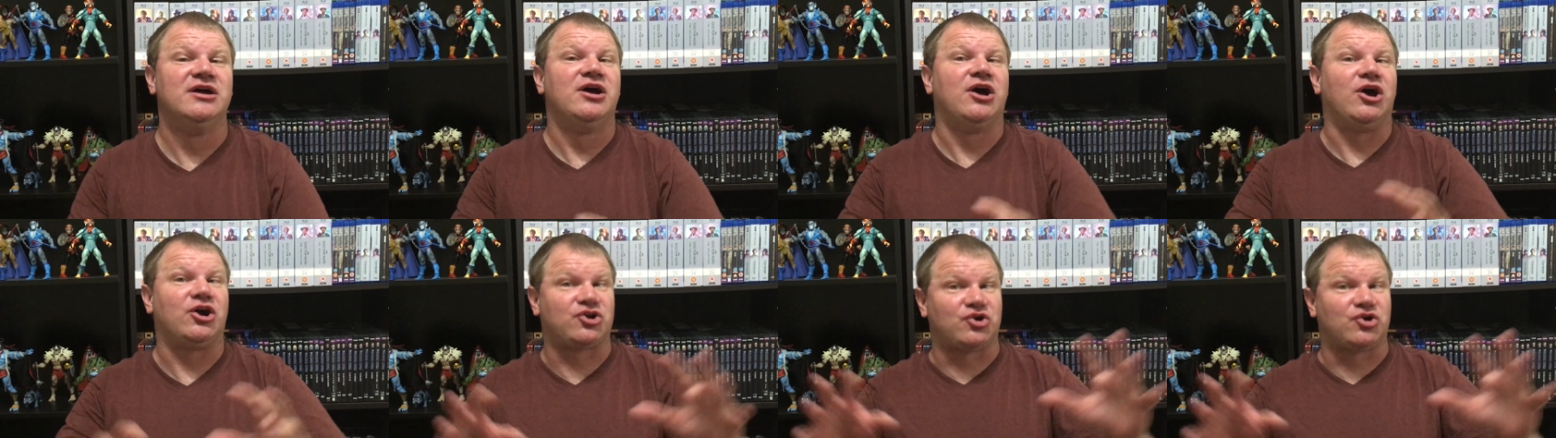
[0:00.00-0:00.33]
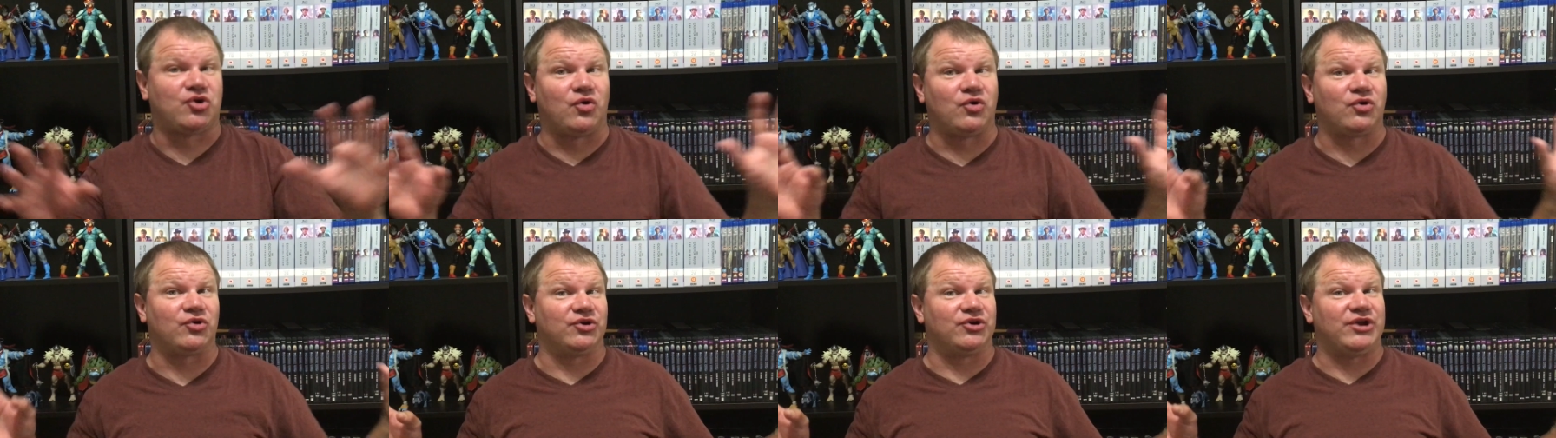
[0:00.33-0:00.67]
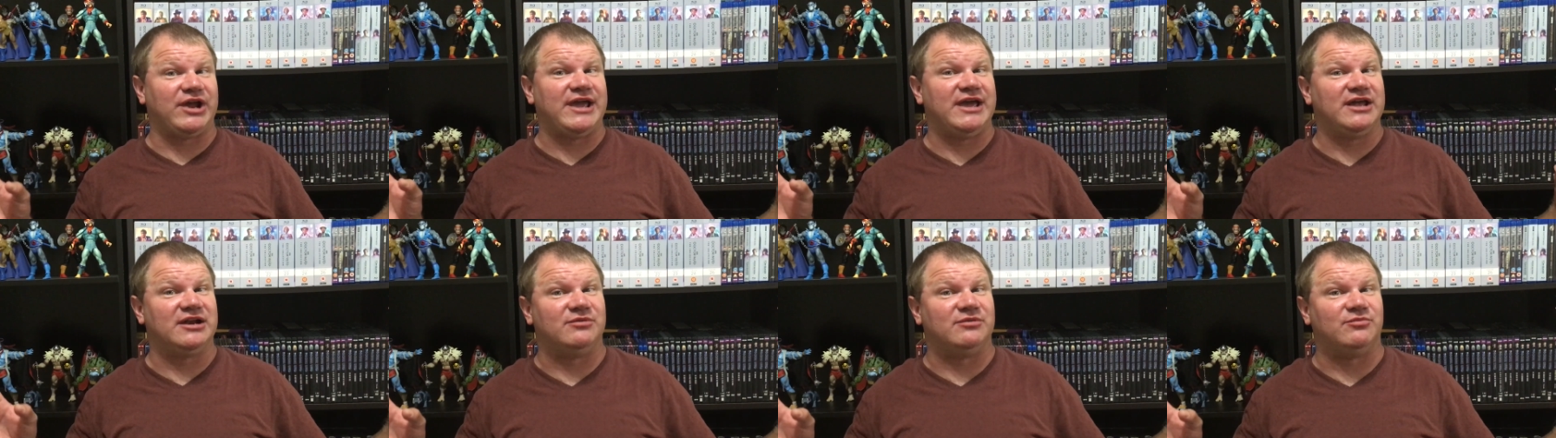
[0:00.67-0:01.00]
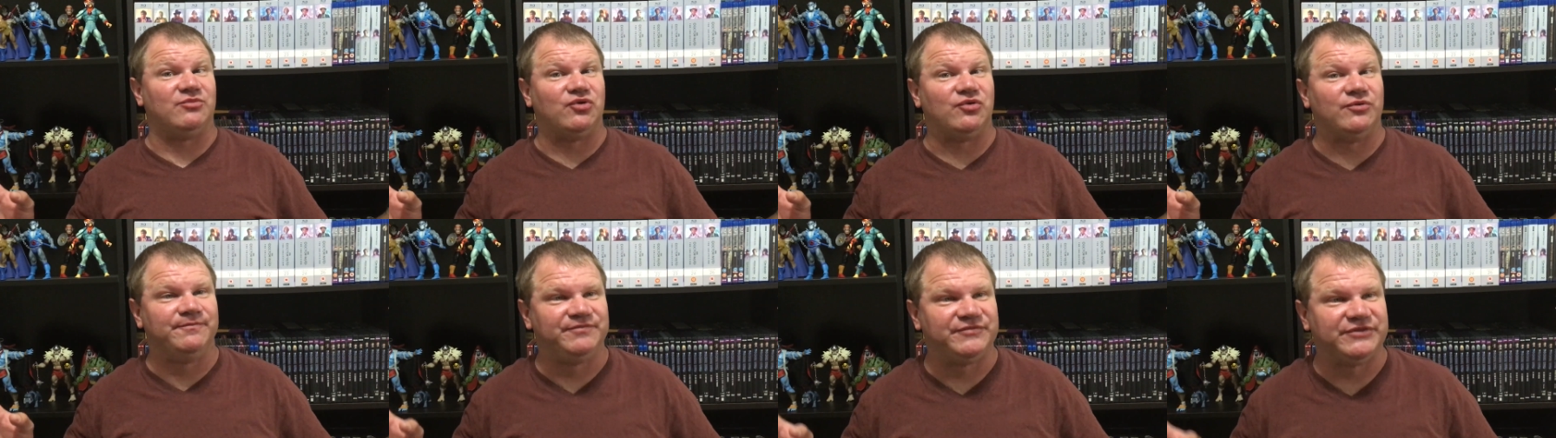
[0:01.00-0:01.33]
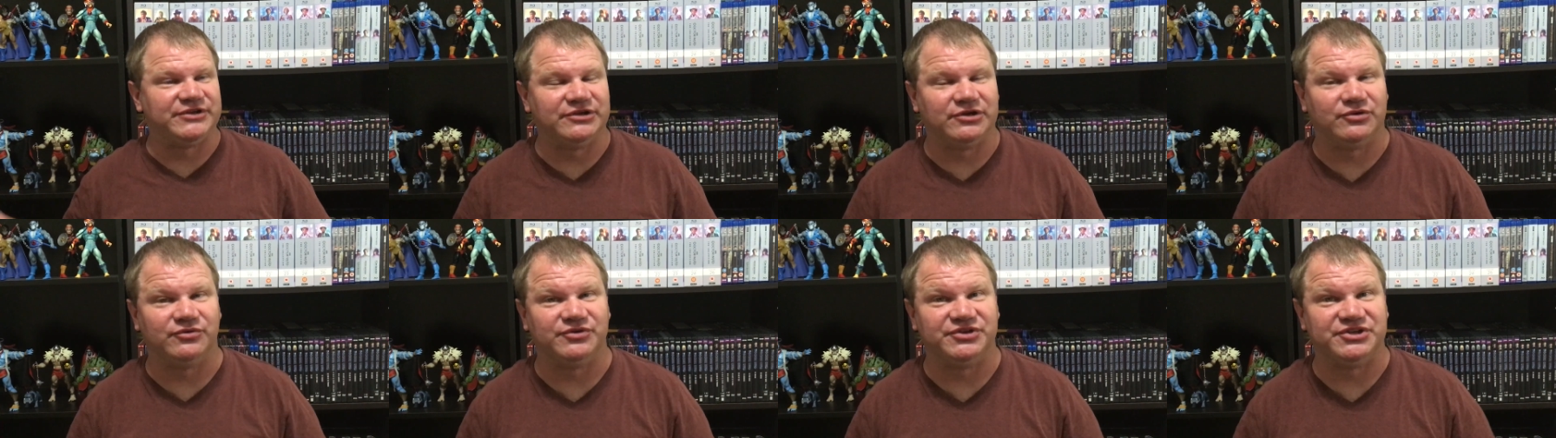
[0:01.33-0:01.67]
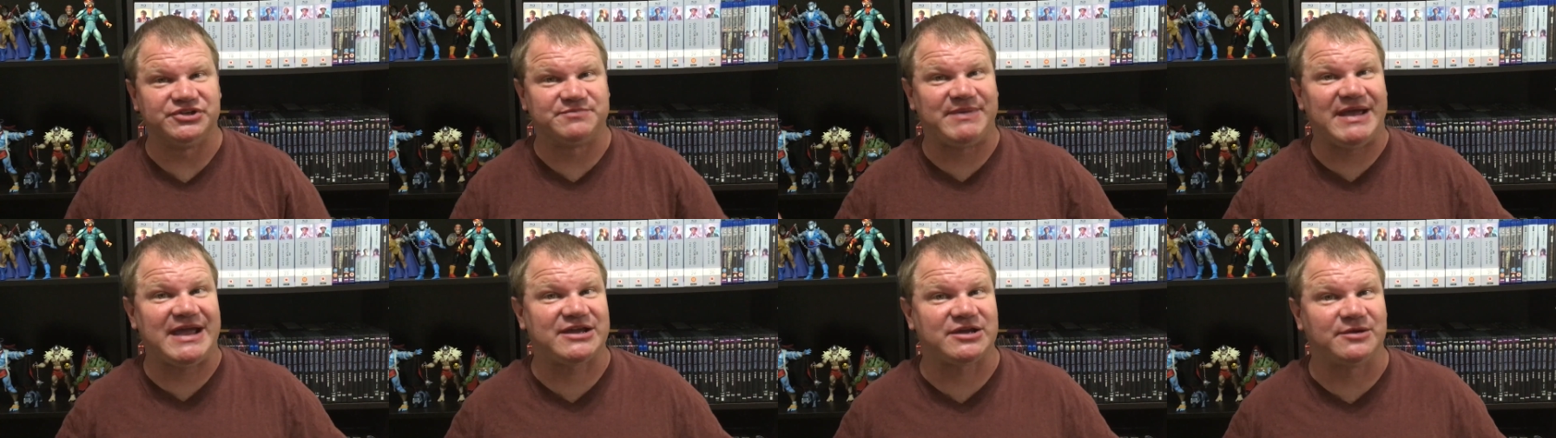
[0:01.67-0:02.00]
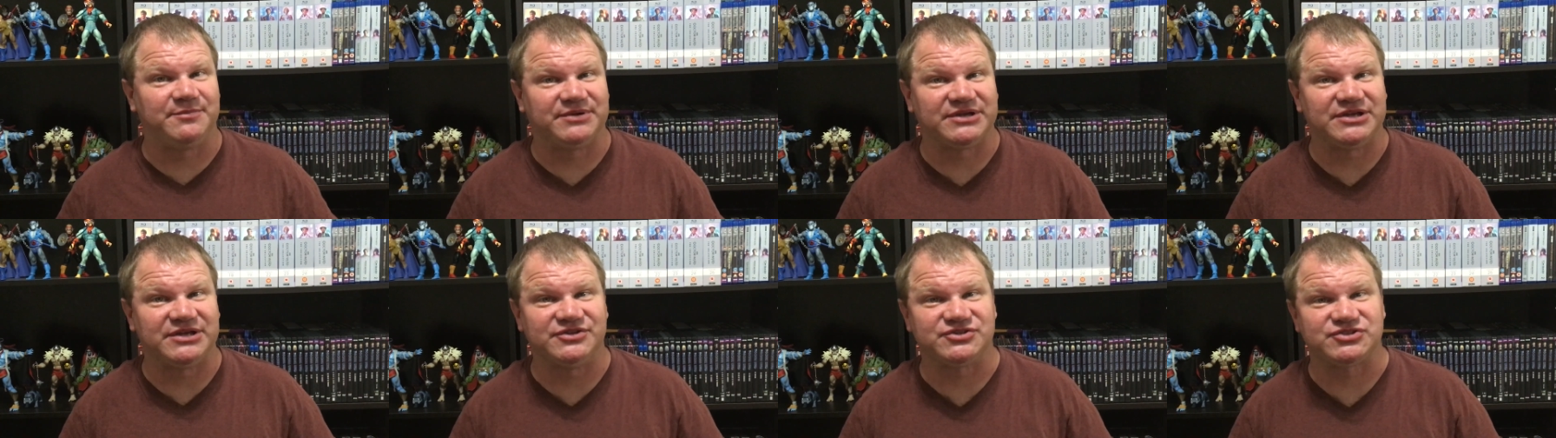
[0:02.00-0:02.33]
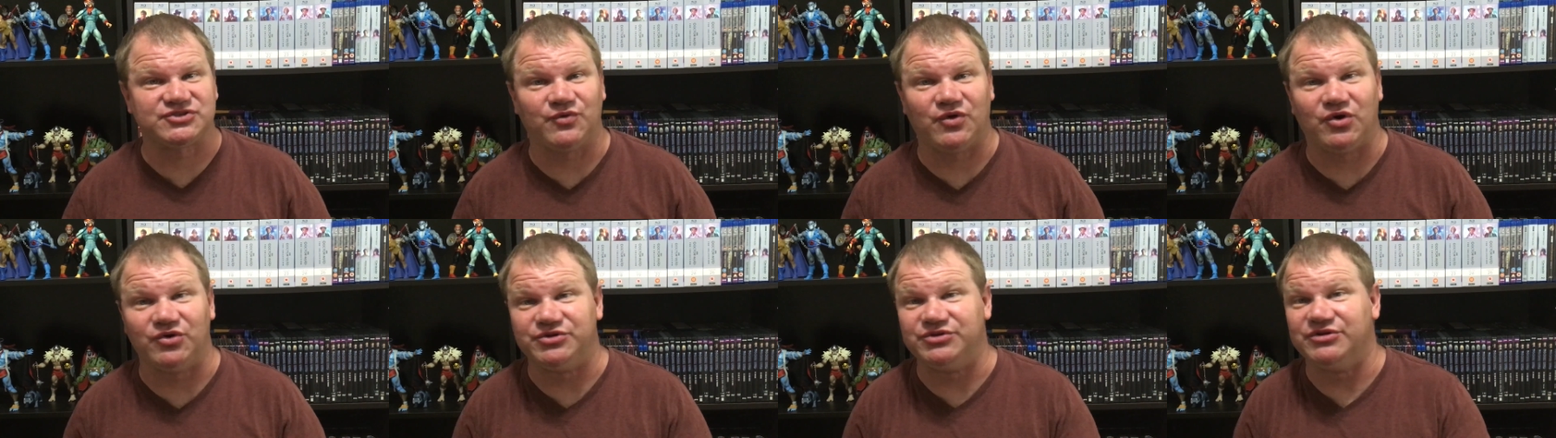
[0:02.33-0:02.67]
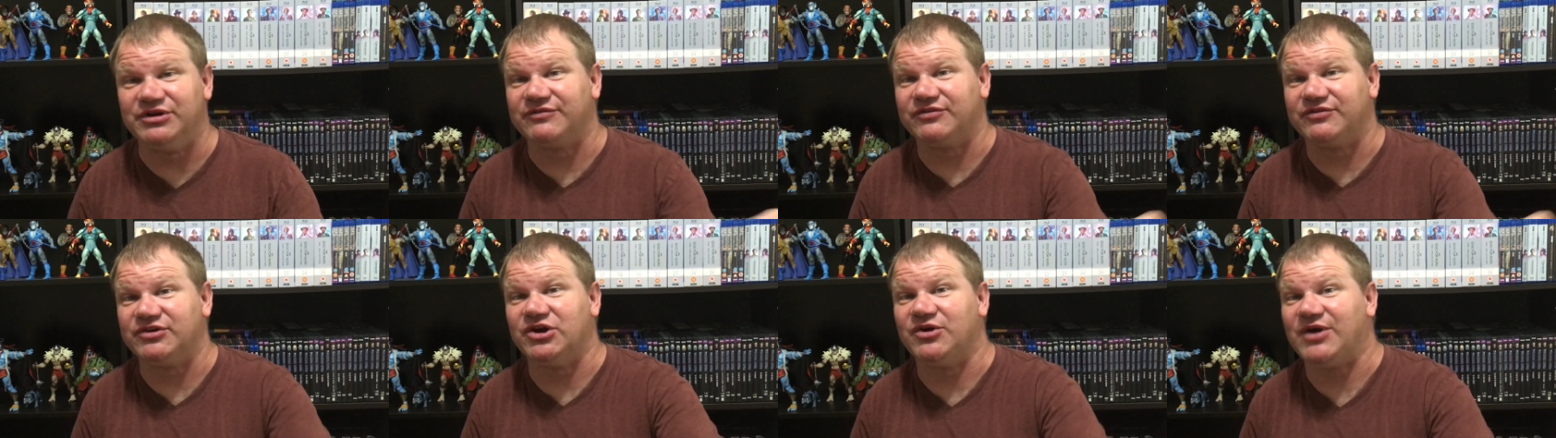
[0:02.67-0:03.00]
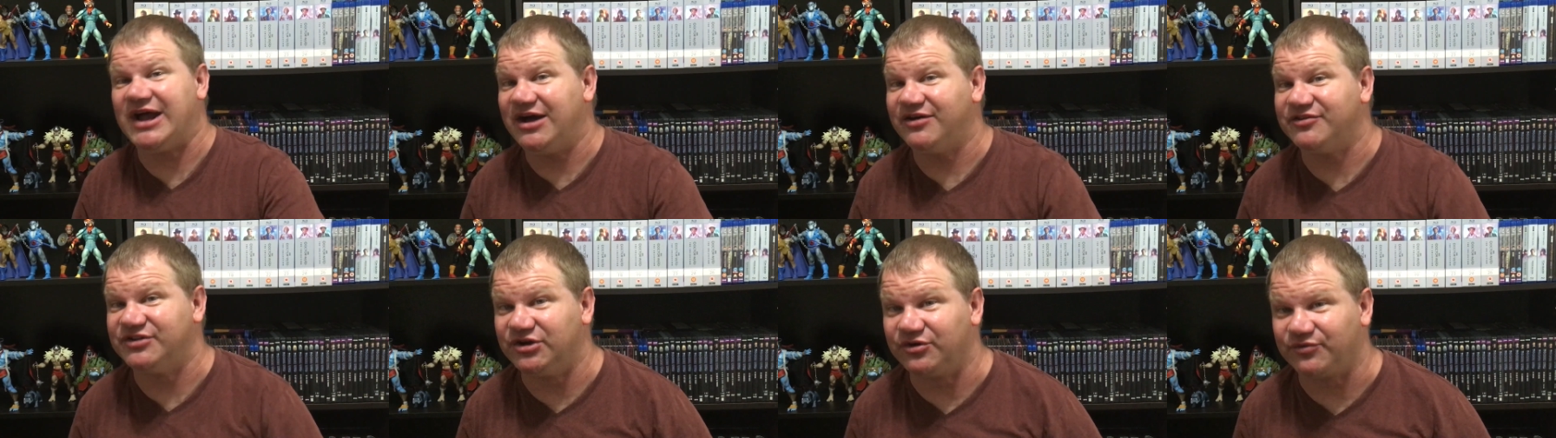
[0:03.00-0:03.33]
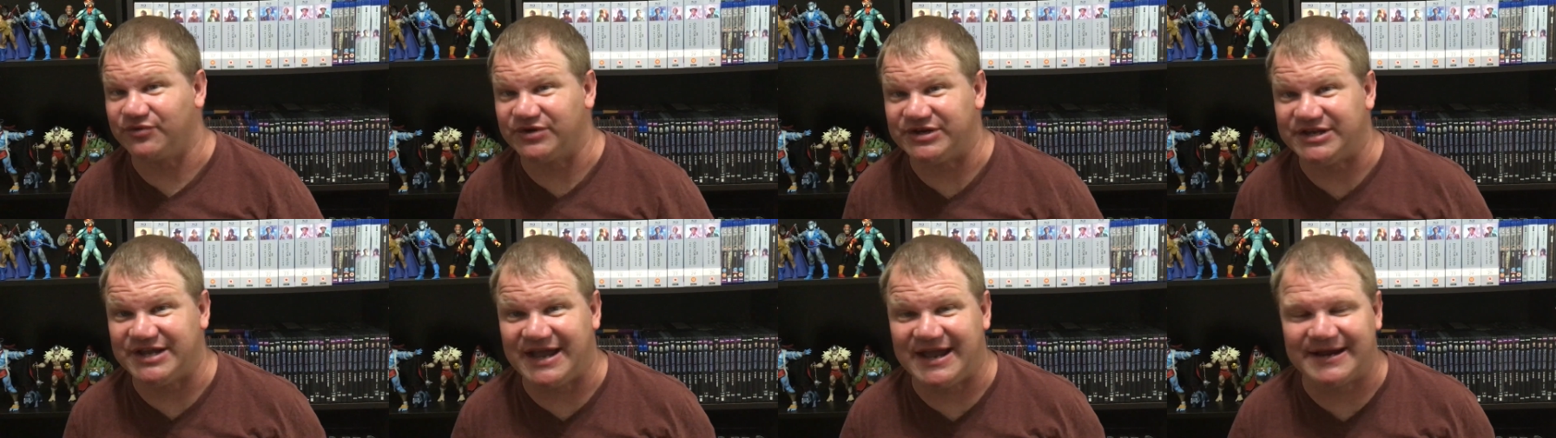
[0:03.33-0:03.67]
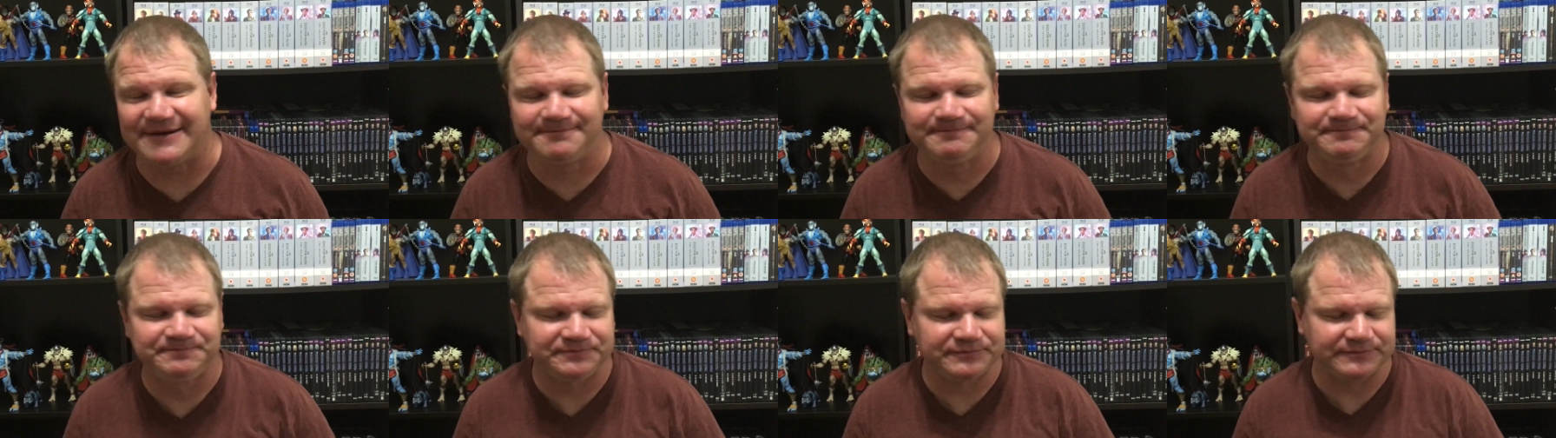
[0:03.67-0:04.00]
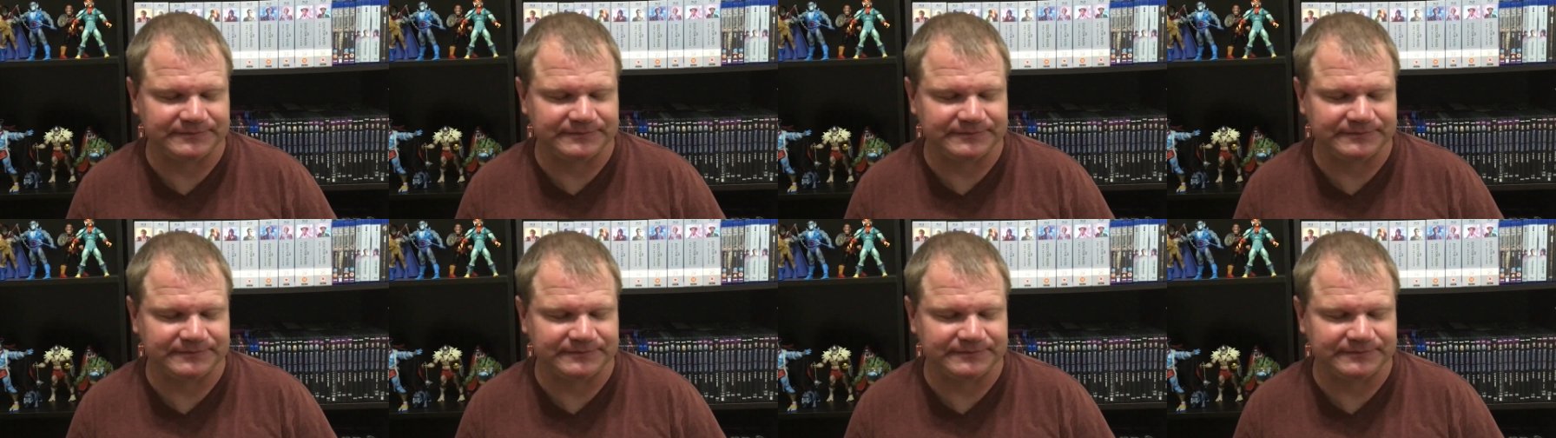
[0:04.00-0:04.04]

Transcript: a cornered animal, you know, with his back up against the wall. You never know how they'll react.